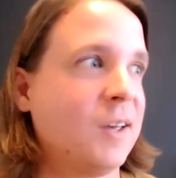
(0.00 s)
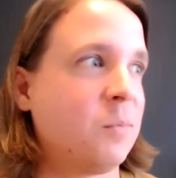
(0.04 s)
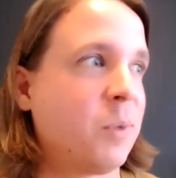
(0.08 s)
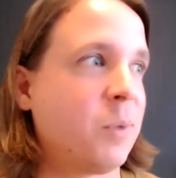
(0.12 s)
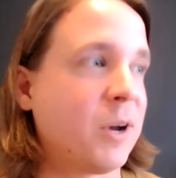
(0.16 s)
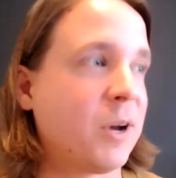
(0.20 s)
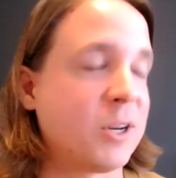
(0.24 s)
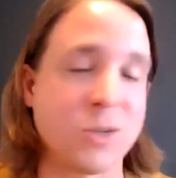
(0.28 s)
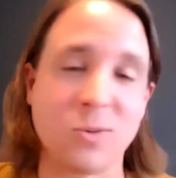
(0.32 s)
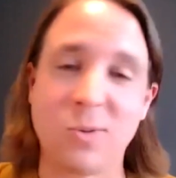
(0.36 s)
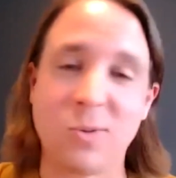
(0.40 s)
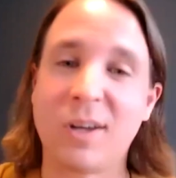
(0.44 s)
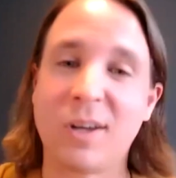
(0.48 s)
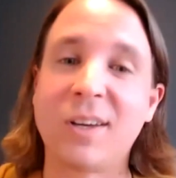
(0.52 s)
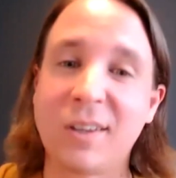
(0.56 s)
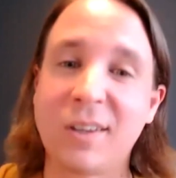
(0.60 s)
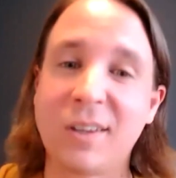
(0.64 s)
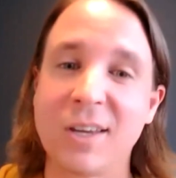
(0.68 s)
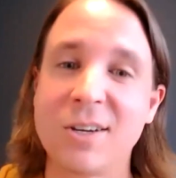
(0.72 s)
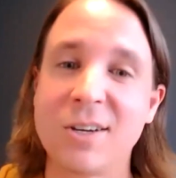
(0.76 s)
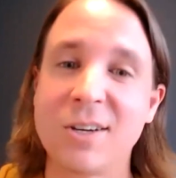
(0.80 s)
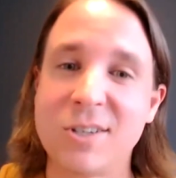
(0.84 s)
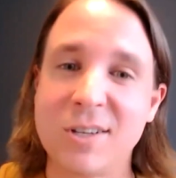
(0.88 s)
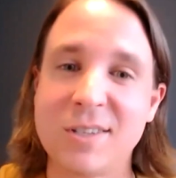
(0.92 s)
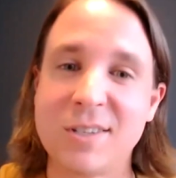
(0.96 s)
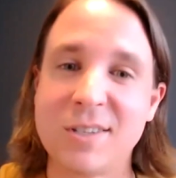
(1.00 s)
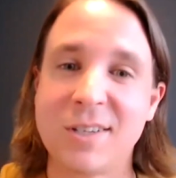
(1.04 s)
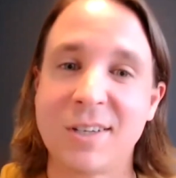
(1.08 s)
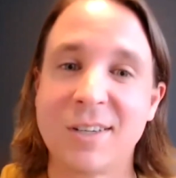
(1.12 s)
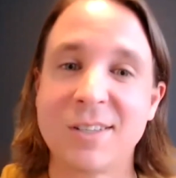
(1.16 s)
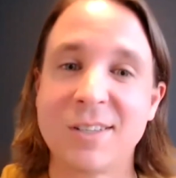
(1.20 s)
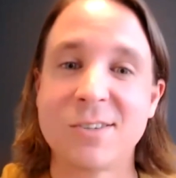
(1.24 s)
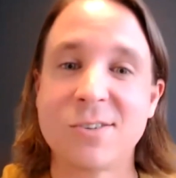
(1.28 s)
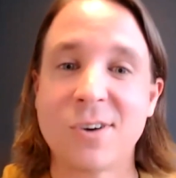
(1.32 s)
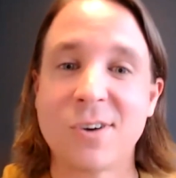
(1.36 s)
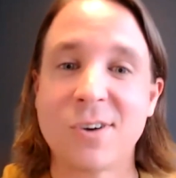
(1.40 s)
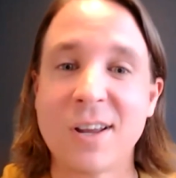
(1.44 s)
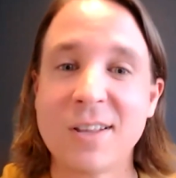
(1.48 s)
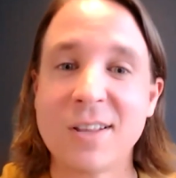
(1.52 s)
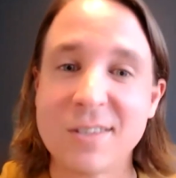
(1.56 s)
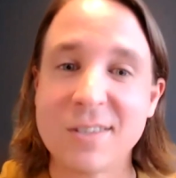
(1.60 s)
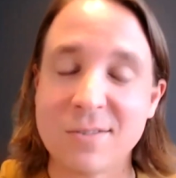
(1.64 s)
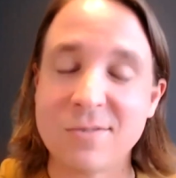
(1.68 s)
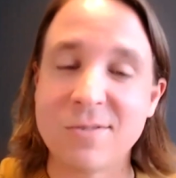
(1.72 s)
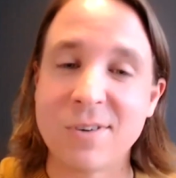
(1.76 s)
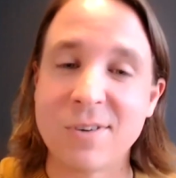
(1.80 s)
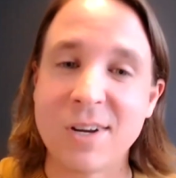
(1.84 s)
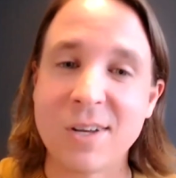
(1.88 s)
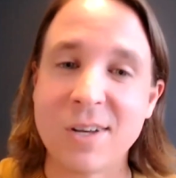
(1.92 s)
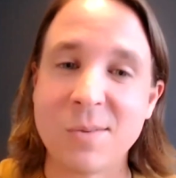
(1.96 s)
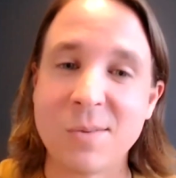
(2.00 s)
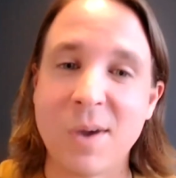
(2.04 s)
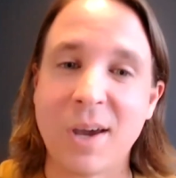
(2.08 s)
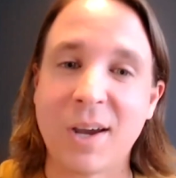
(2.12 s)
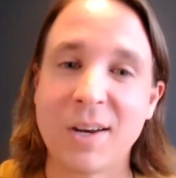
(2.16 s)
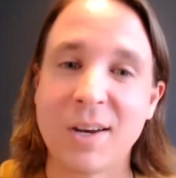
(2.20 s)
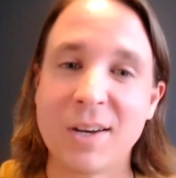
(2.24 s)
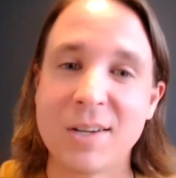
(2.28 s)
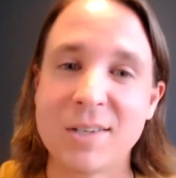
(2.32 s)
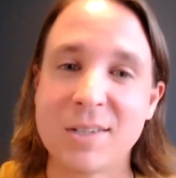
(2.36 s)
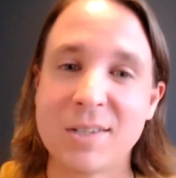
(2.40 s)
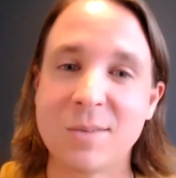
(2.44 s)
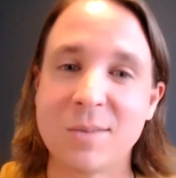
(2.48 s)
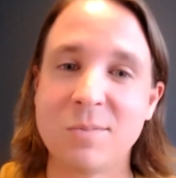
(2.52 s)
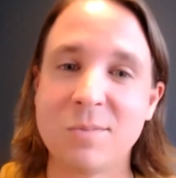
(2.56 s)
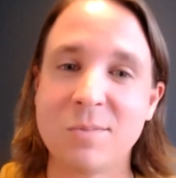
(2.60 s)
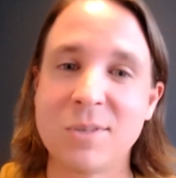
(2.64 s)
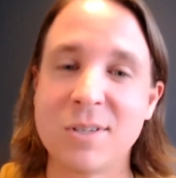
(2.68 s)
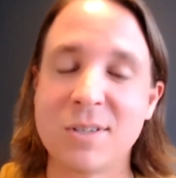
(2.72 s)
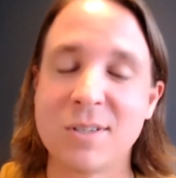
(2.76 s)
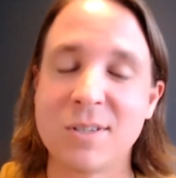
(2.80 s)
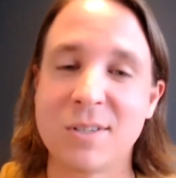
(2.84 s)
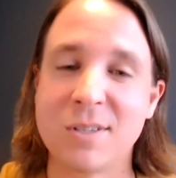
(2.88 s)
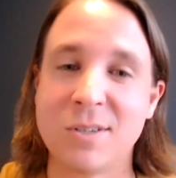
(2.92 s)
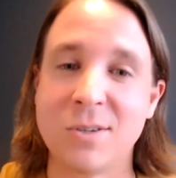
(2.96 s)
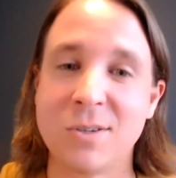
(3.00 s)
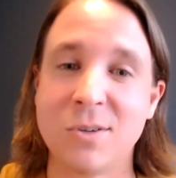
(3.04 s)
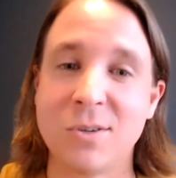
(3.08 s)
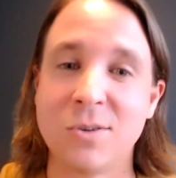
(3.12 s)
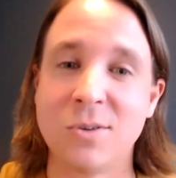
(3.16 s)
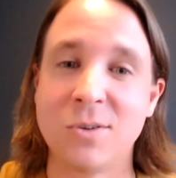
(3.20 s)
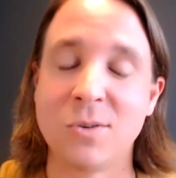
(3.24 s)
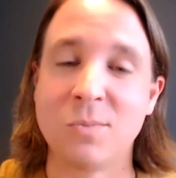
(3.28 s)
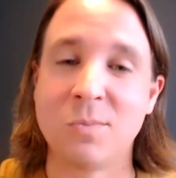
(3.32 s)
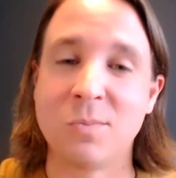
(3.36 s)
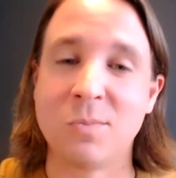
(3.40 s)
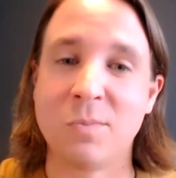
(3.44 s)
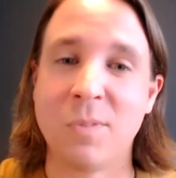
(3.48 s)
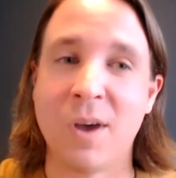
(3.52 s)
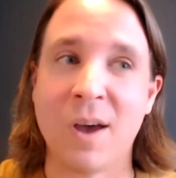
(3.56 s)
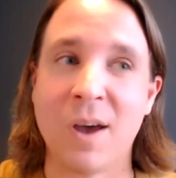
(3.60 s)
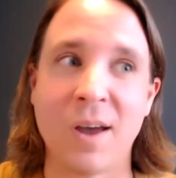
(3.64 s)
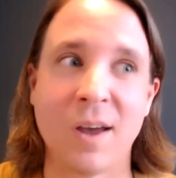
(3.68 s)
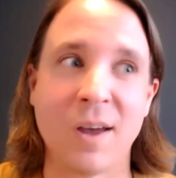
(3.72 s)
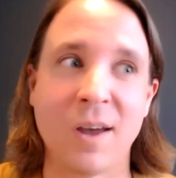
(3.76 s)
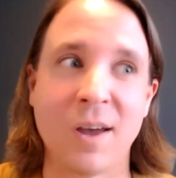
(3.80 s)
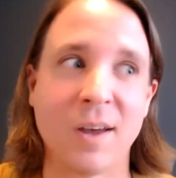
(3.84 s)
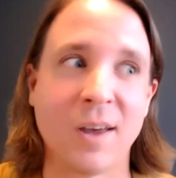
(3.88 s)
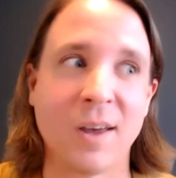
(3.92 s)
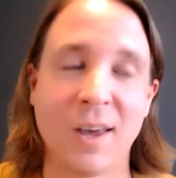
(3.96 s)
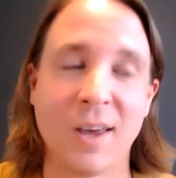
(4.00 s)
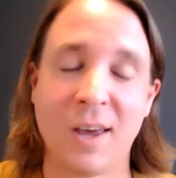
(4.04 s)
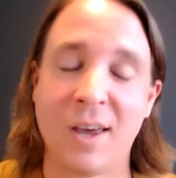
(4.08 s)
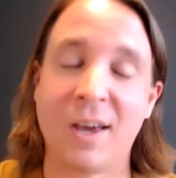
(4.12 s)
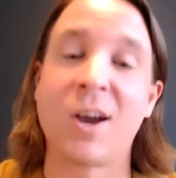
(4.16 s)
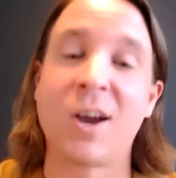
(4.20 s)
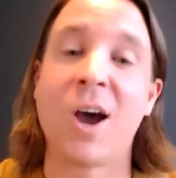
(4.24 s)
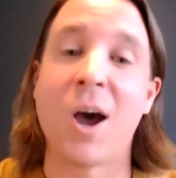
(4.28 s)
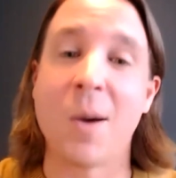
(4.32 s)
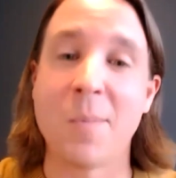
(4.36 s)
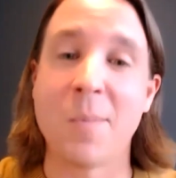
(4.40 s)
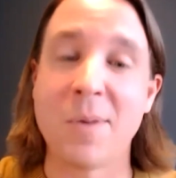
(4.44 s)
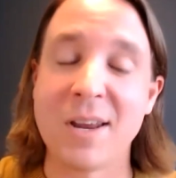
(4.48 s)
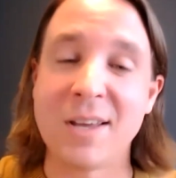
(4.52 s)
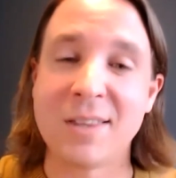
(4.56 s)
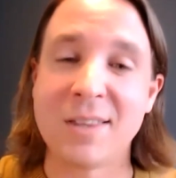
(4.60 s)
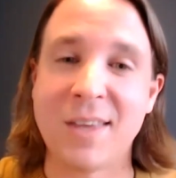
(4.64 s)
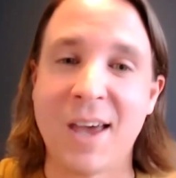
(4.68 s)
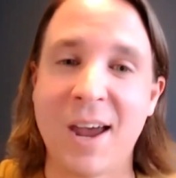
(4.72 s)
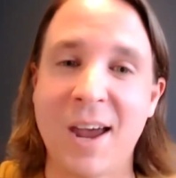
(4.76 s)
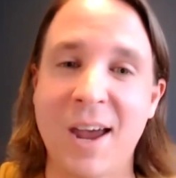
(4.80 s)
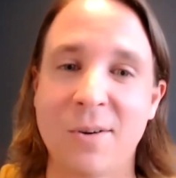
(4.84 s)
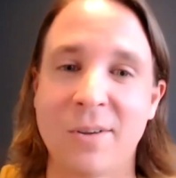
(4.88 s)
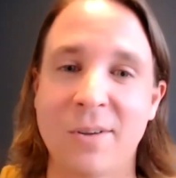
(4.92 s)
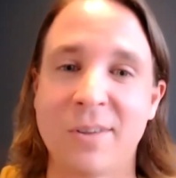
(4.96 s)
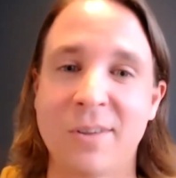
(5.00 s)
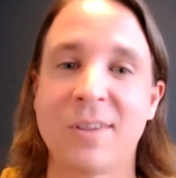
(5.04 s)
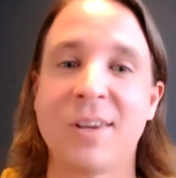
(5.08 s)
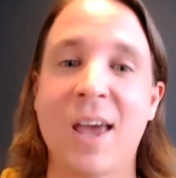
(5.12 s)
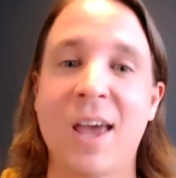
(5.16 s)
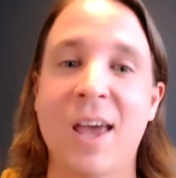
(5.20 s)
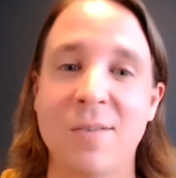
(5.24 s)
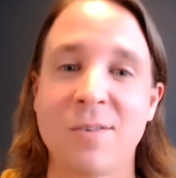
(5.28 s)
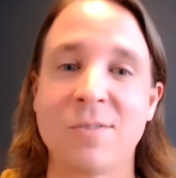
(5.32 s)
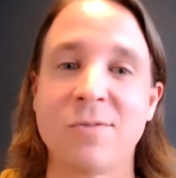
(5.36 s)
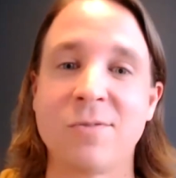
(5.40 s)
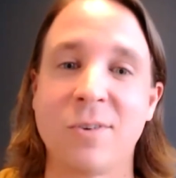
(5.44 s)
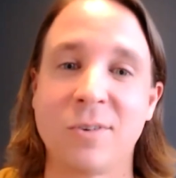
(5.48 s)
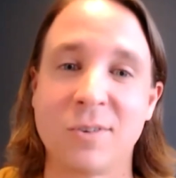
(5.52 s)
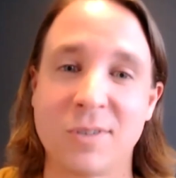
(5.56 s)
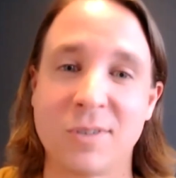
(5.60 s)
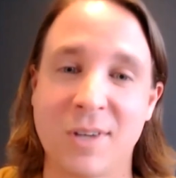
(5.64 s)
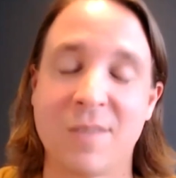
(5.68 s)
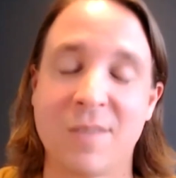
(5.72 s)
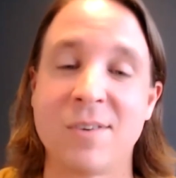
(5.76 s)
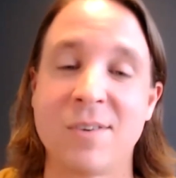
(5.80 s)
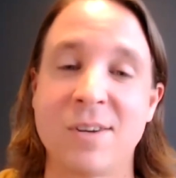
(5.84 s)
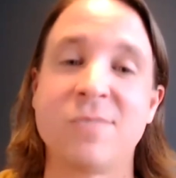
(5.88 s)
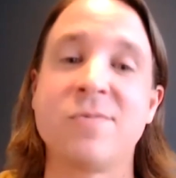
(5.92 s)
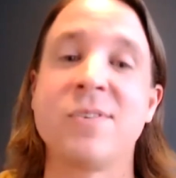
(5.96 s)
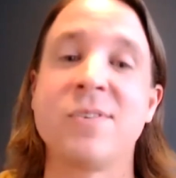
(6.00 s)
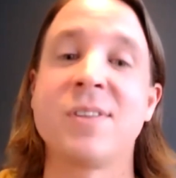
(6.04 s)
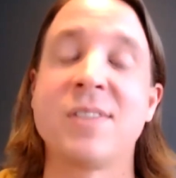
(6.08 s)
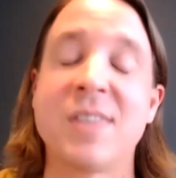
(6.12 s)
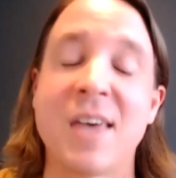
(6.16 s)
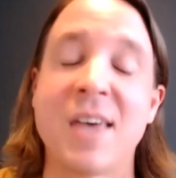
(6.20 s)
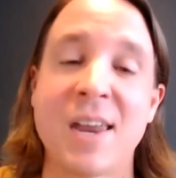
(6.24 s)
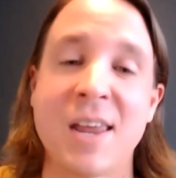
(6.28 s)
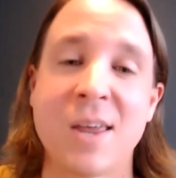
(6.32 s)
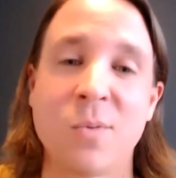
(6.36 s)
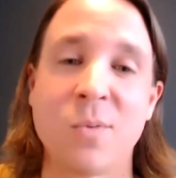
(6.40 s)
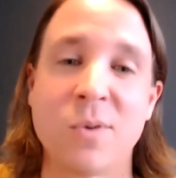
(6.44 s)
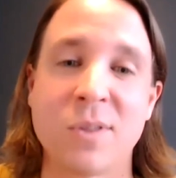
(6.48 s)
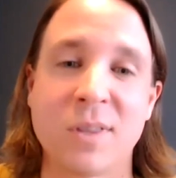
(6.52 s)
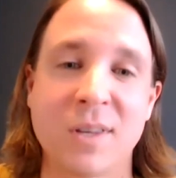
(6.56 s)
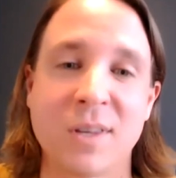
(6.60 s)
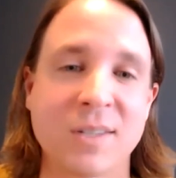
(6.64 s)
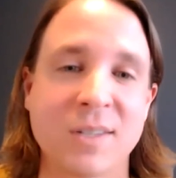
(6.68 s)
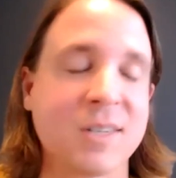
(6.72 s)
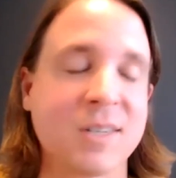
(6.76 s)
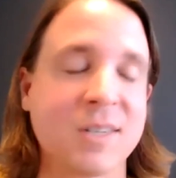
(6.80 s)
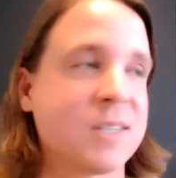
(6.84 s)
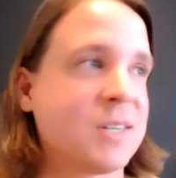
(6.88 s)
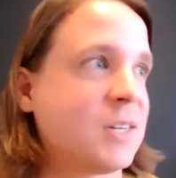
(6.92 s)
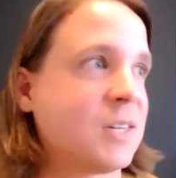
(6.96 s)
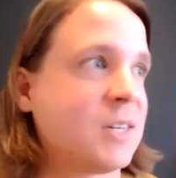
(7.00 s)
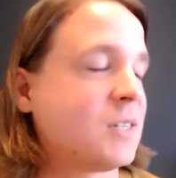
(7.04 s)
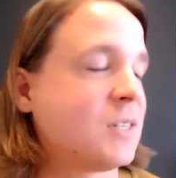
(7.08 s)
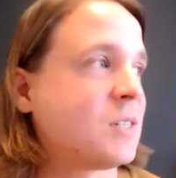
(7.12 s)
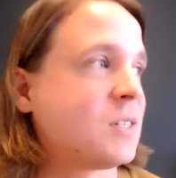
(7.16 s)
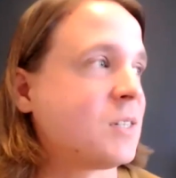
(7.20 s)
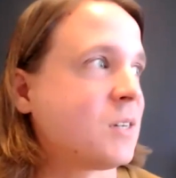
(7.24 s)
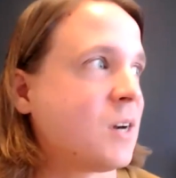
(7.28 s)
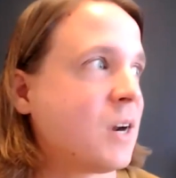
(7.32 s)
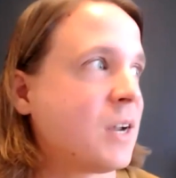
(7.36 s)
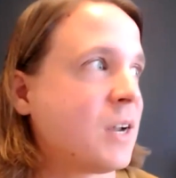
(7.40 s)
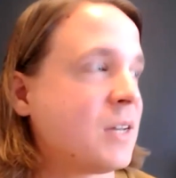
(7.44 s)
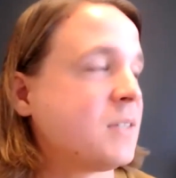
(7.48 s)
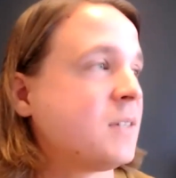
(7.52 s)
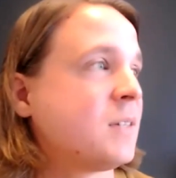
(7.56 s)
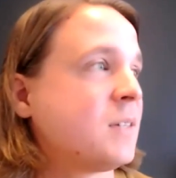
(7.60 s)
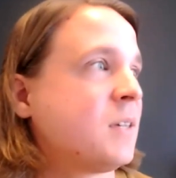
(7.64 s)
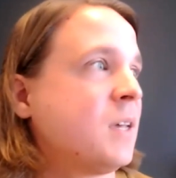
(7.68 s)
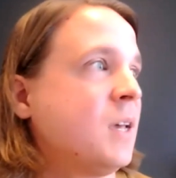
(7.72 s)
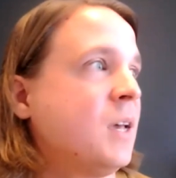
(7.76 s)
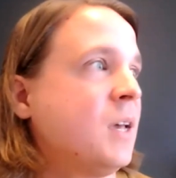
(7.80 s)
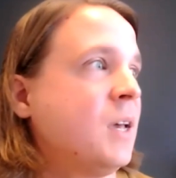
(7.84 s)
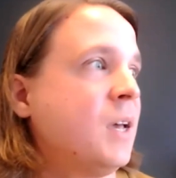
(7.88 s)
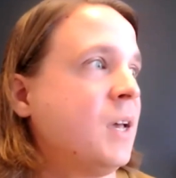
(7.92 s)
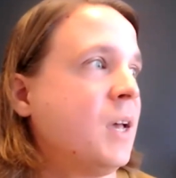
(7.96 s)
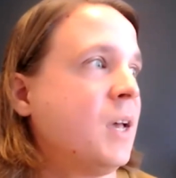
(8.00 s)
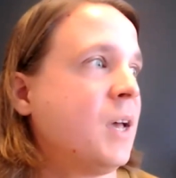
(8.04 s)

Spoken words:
budget regulations and constraints and funding mechanisms to accommodate that rather than having folks having to fit that in with existing constraints.